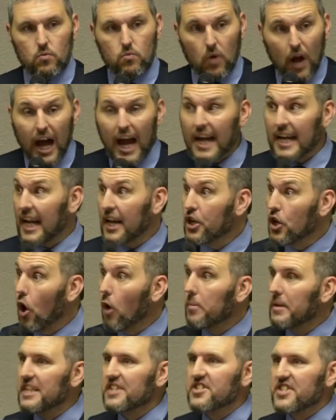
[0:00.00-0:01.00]
Right, and
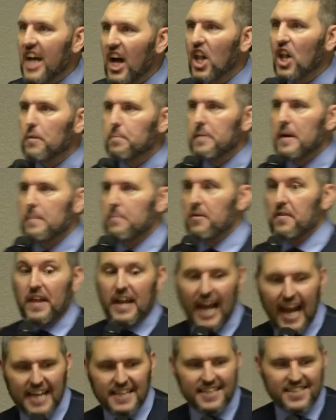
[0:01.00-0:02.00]
nobody's telling people
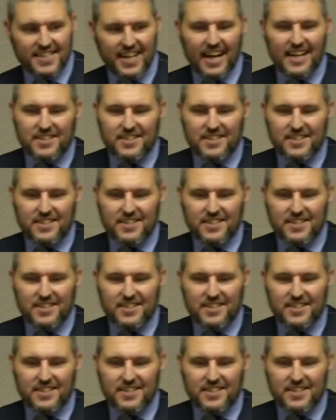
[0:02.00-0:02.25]
that, hey, these